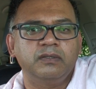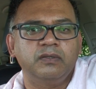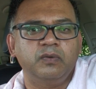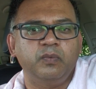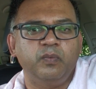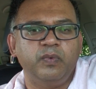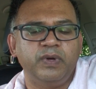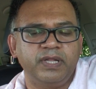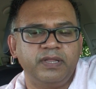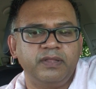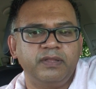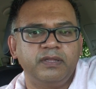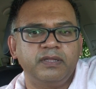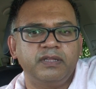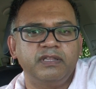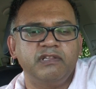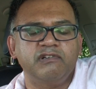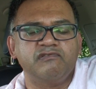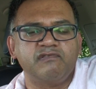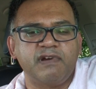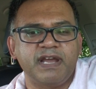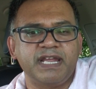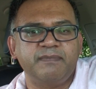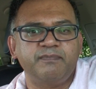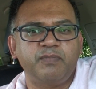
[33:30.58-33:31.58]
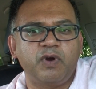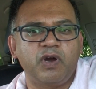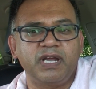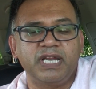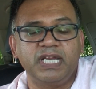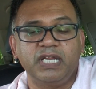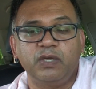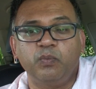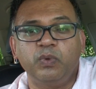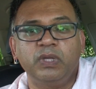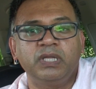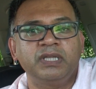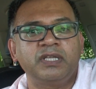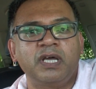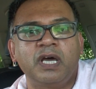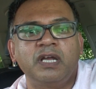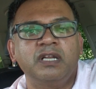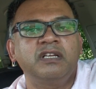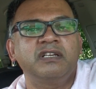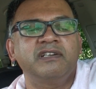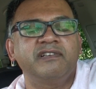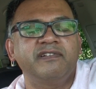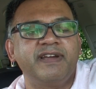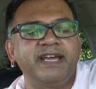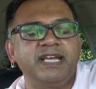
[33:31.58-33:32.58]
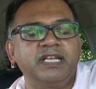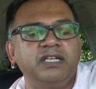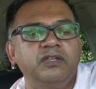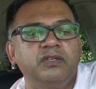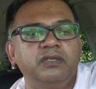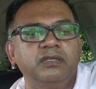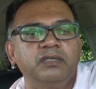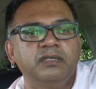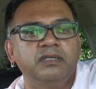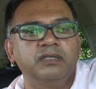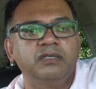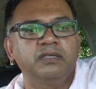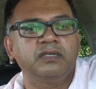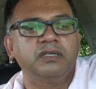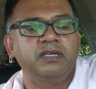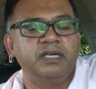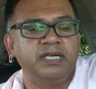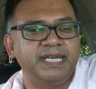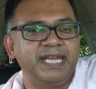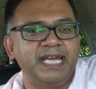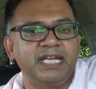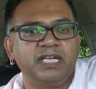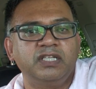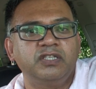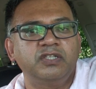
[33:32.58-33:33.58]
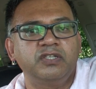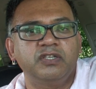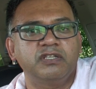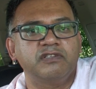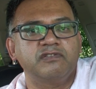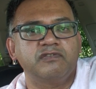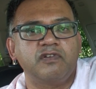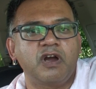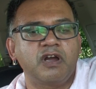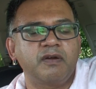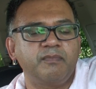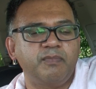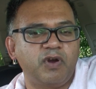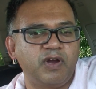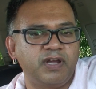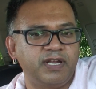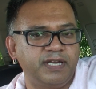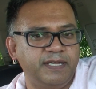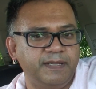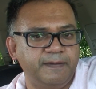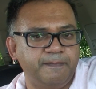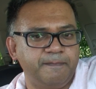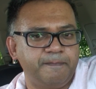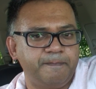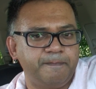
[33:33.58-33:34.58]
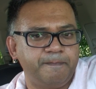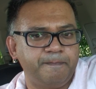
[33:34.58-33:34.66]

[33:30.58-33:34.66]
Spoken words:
with the right party. It will not connect to the wrong party.